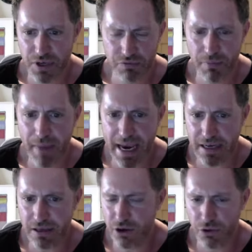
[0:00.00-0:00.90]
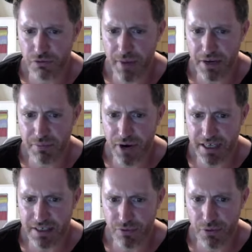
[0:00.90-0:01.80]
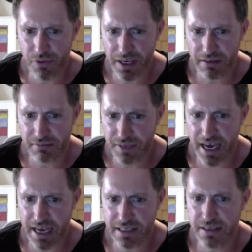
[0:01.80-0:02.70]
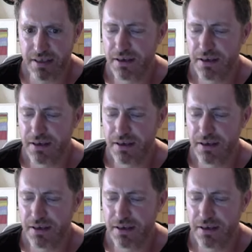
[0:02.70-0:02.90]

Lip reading: Remain, and not the Remain and Brexit were a thing yet.